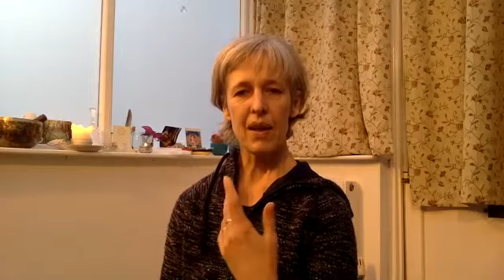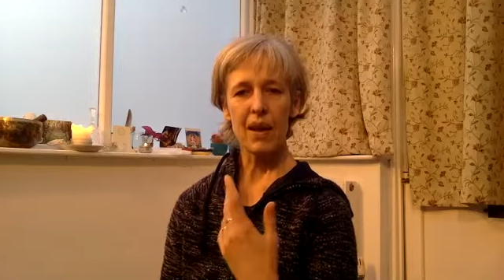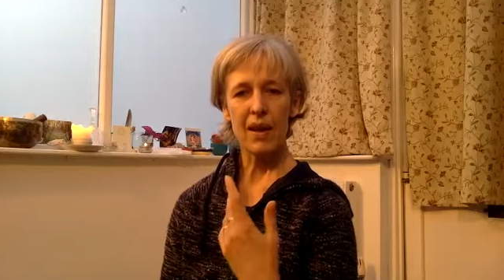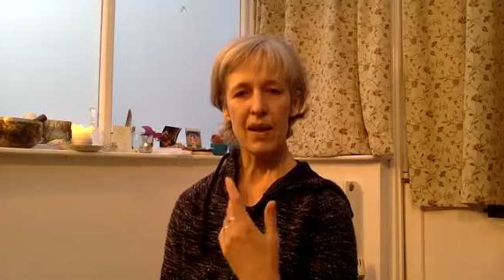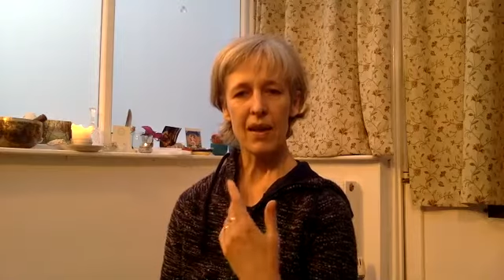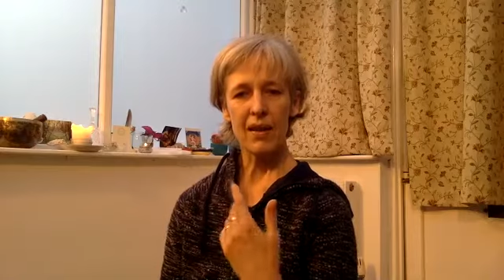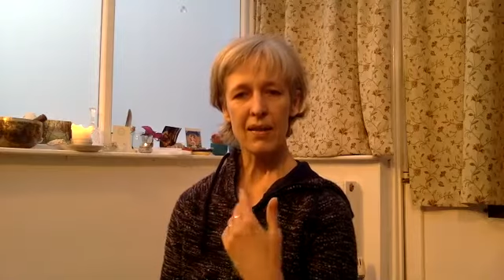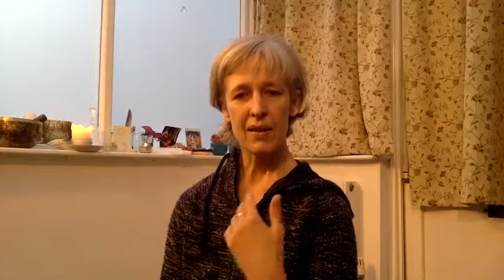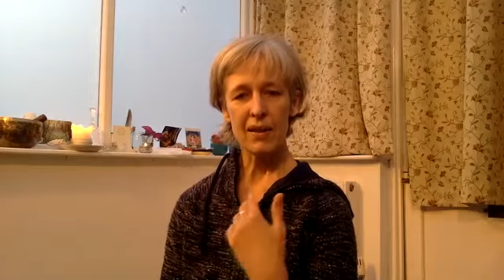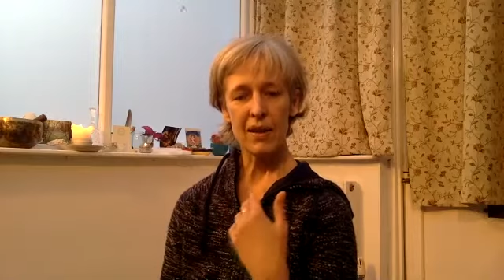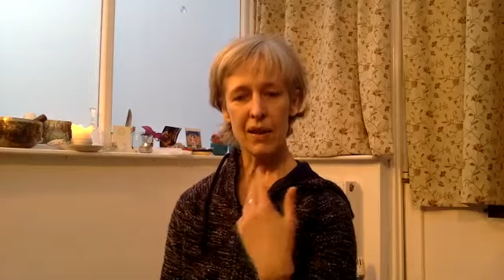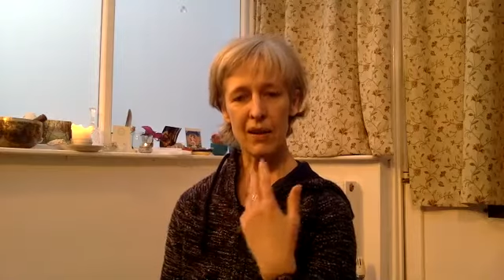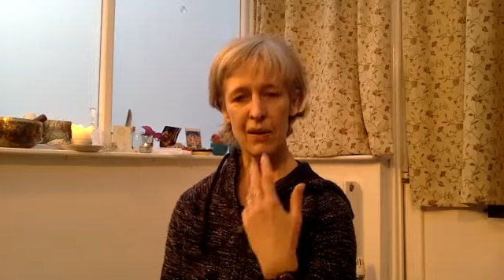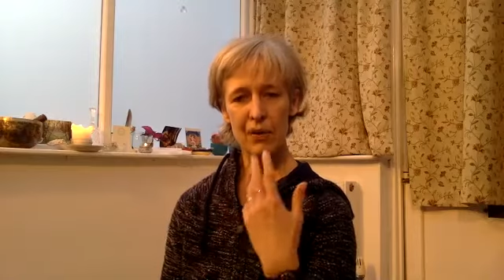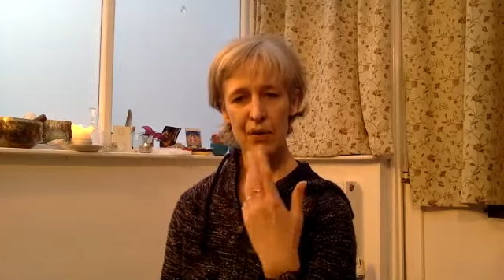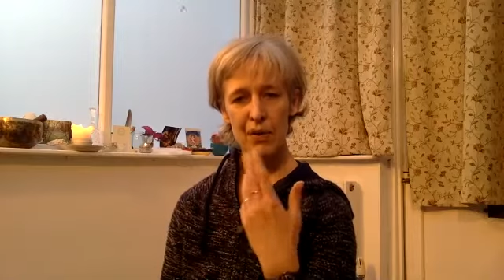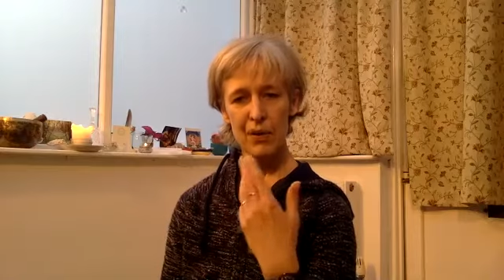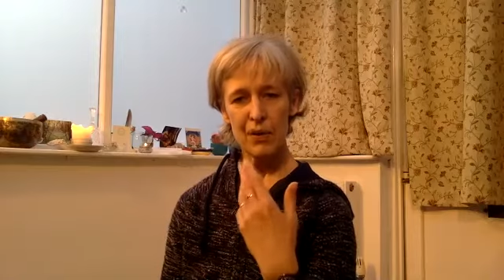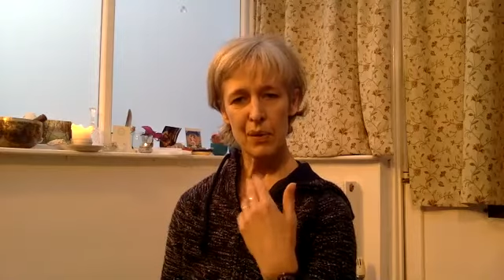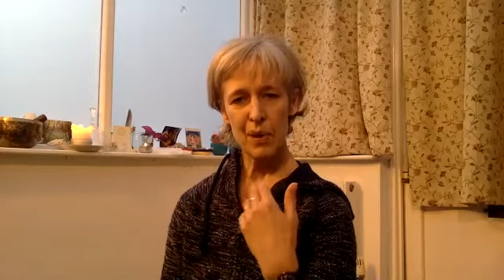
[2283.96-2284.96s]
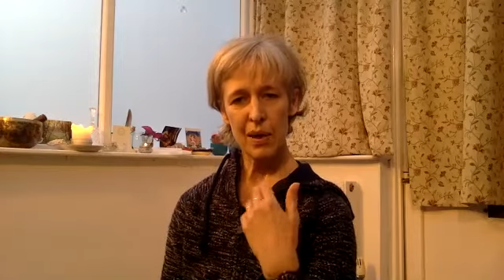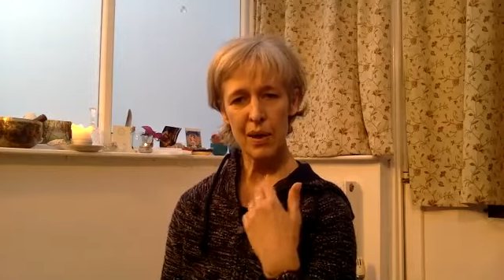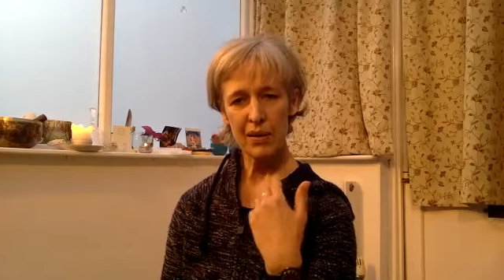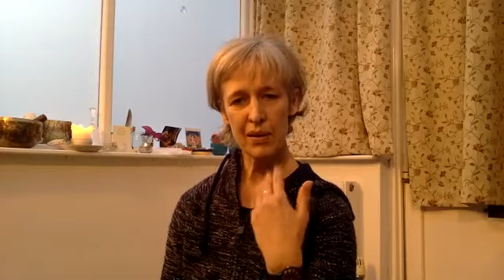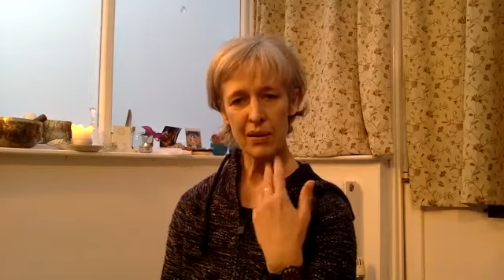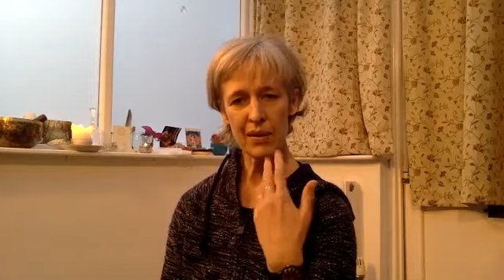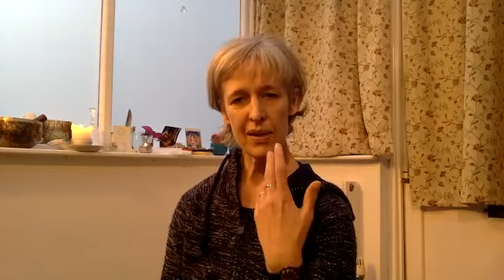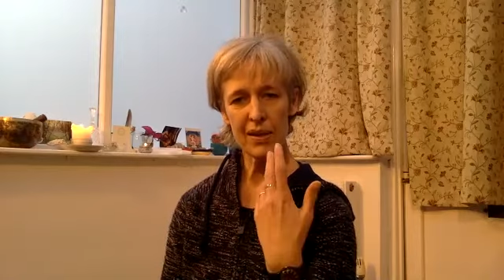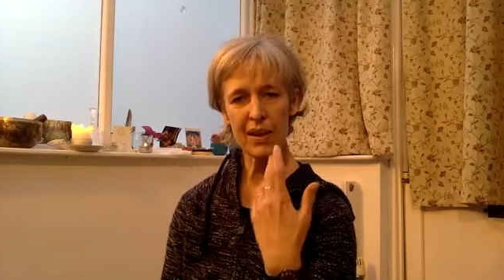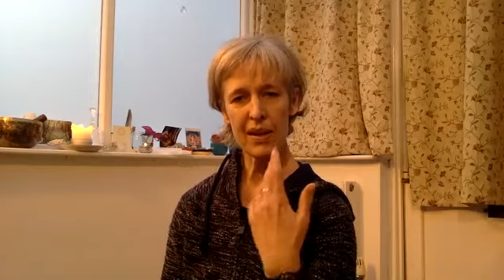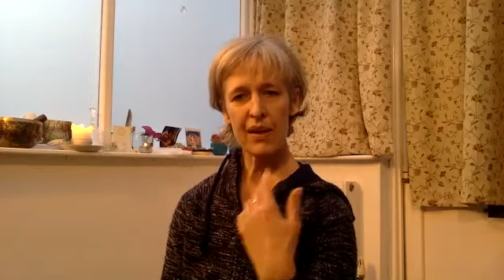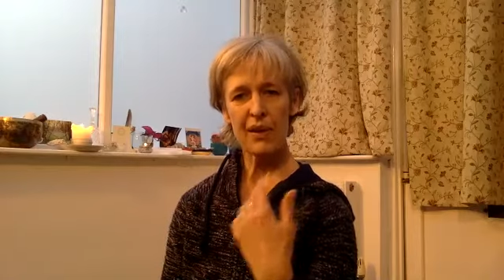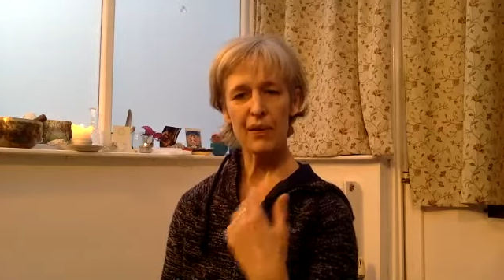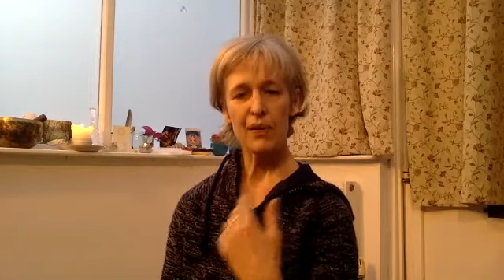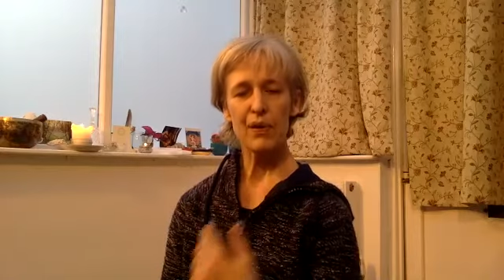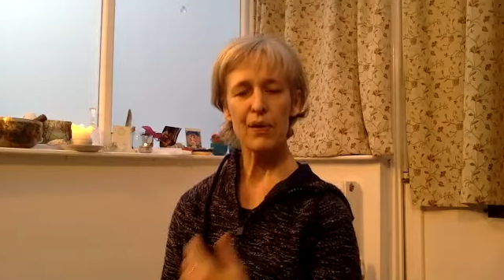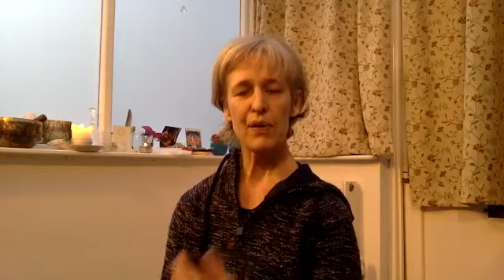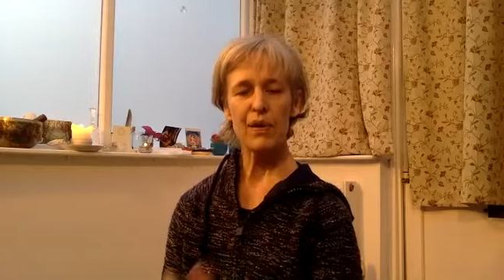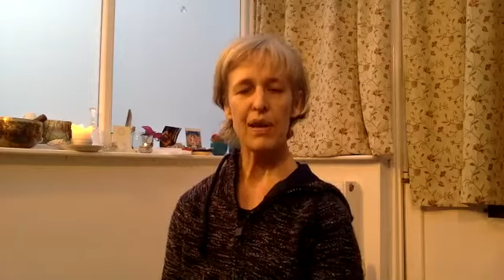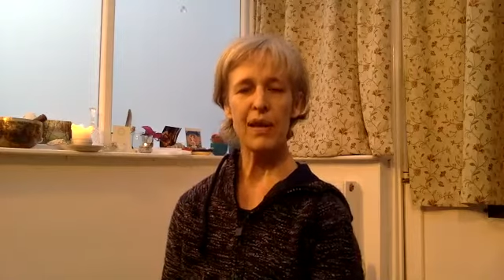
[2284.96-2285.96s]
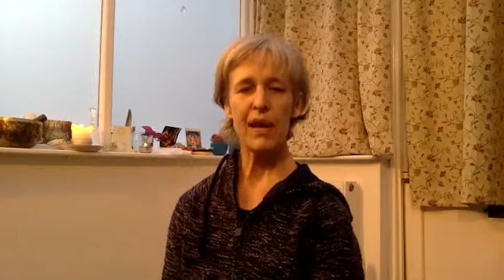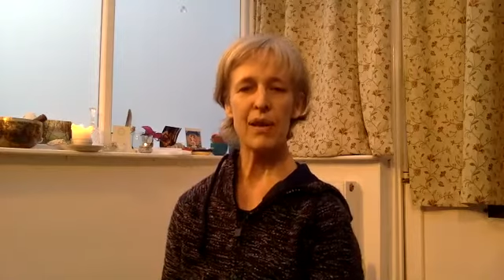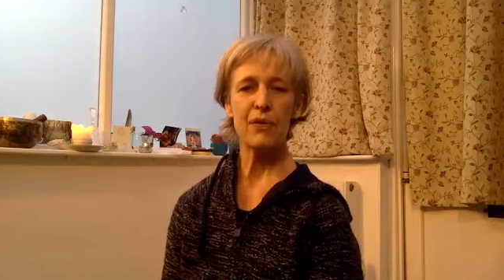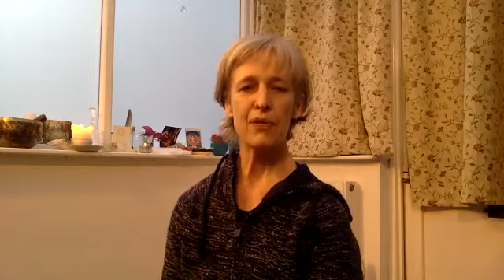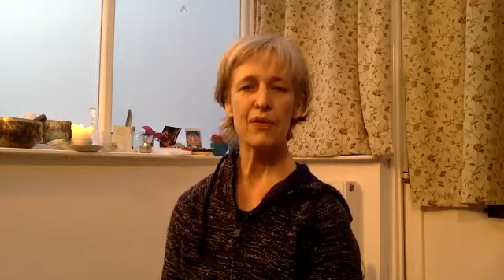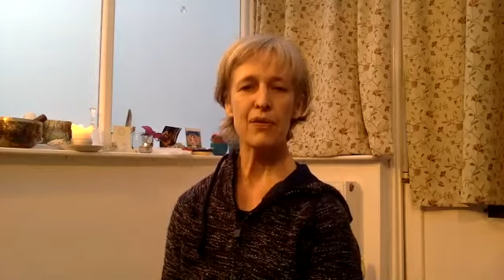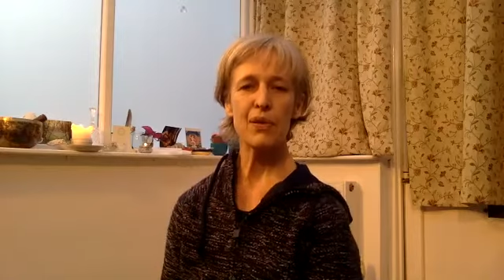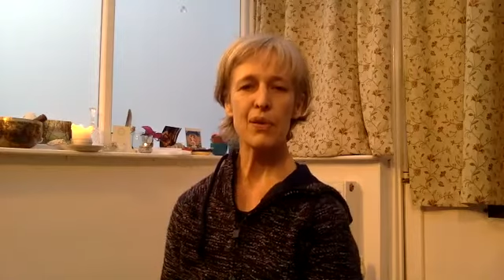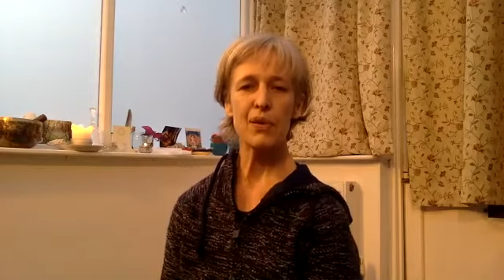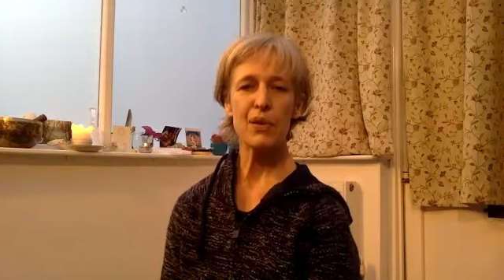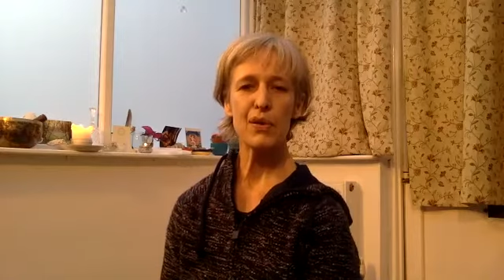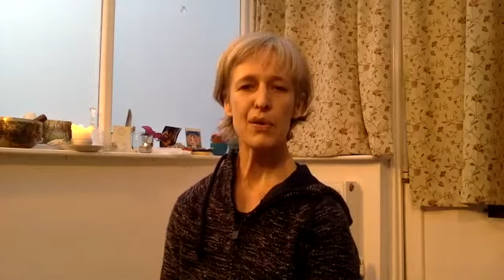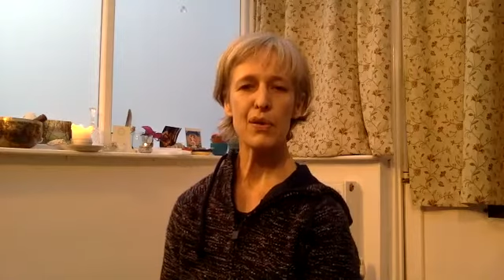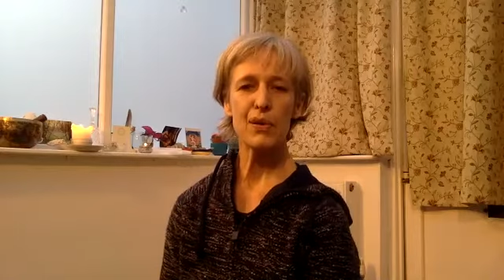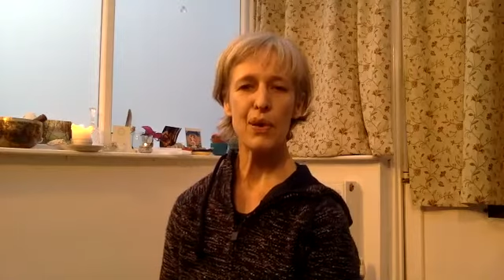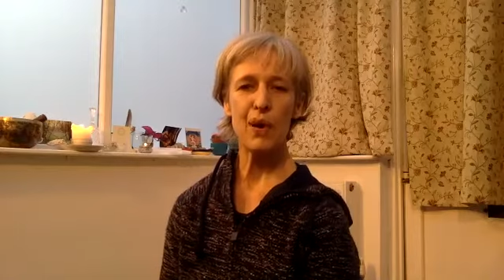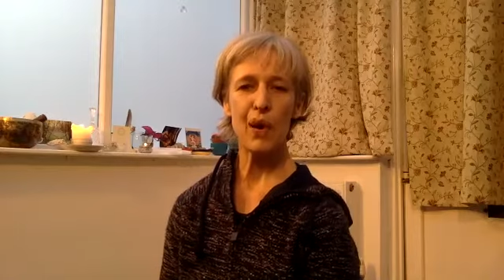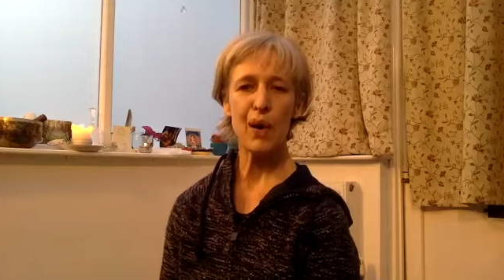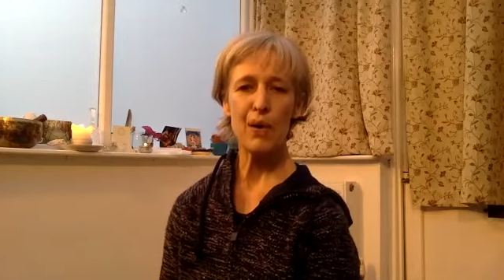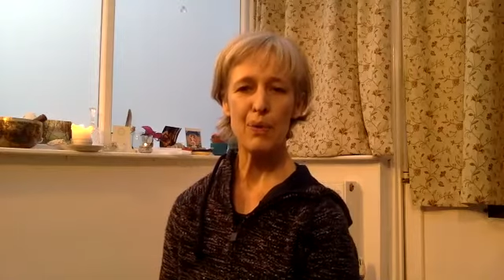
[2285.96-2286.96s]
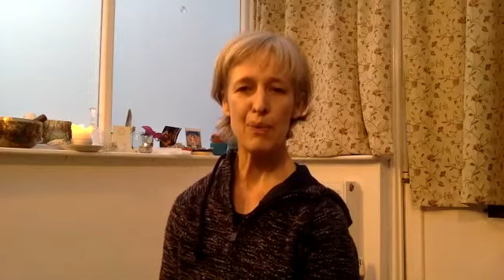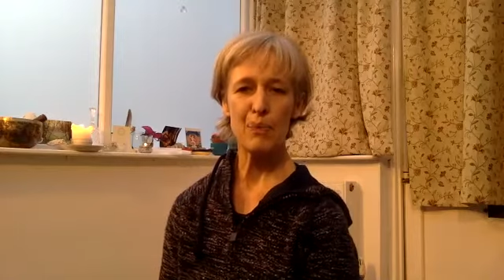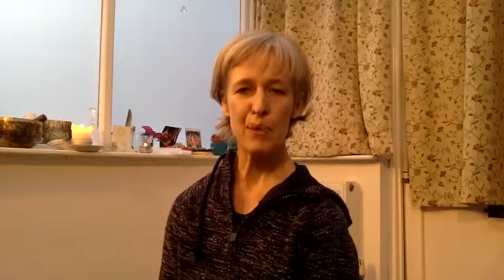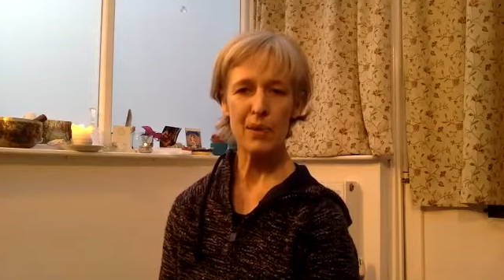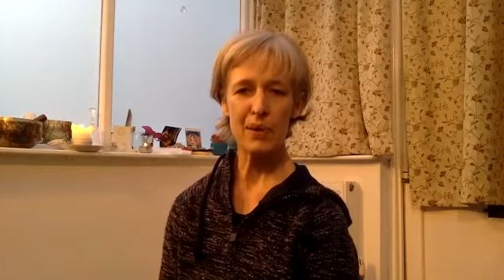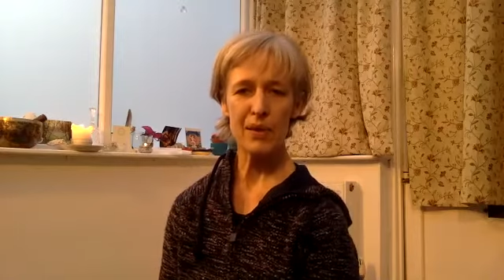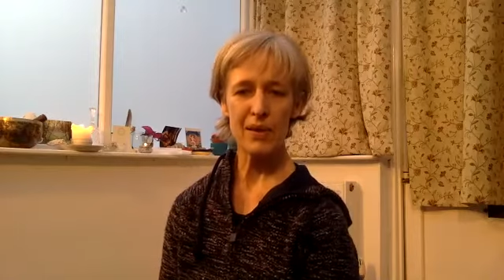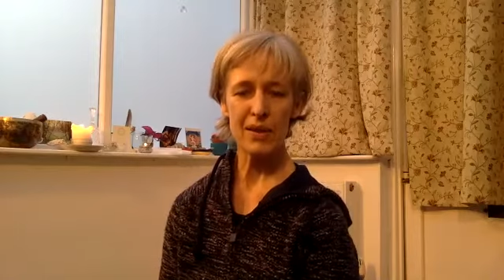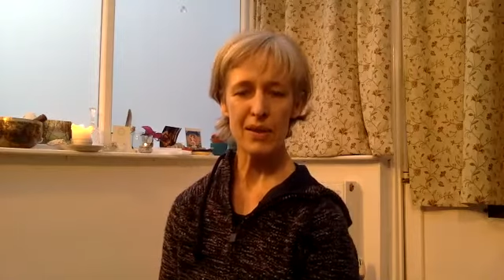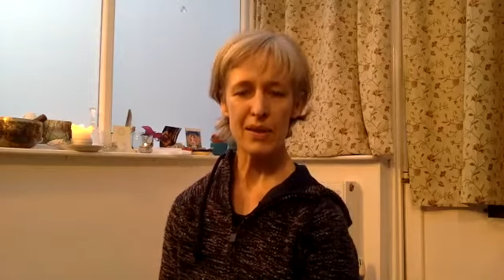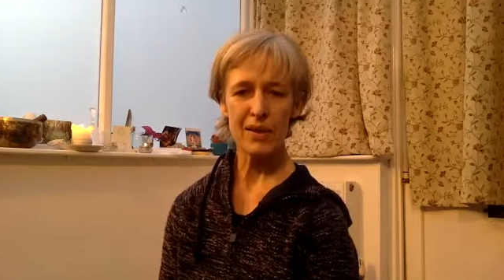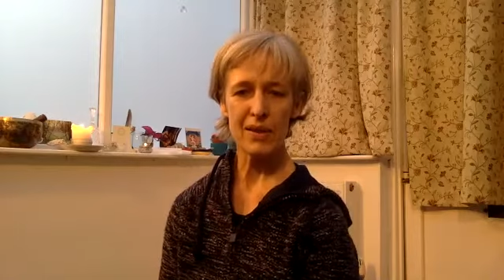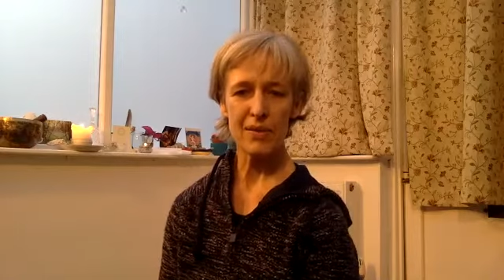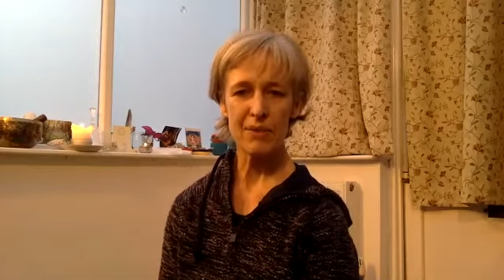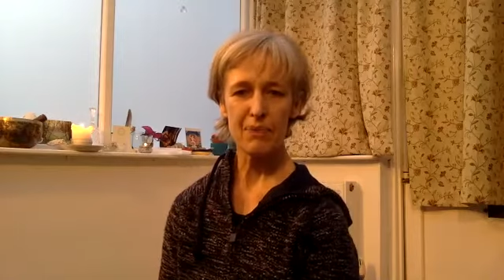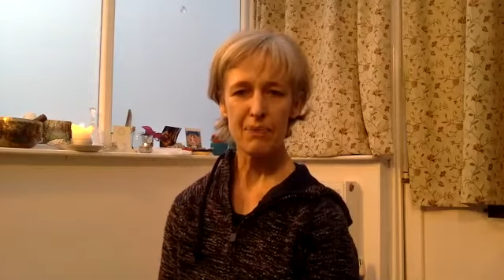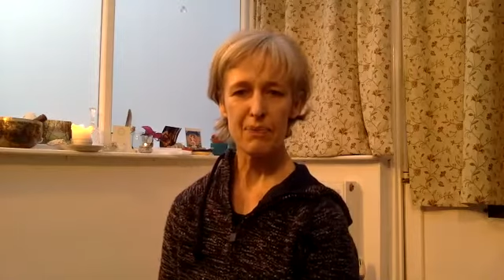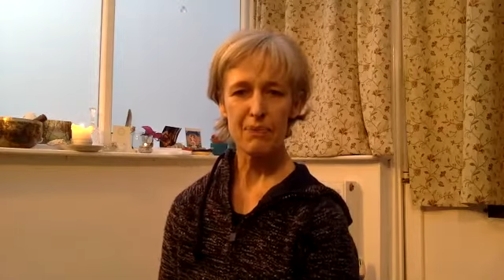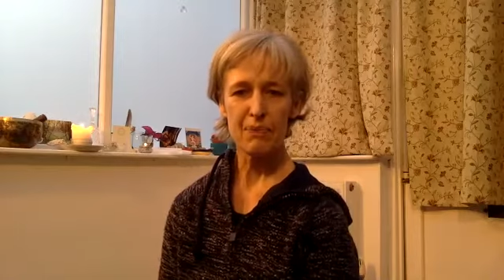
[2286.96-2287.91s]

and after a while seeing if your left nostril opens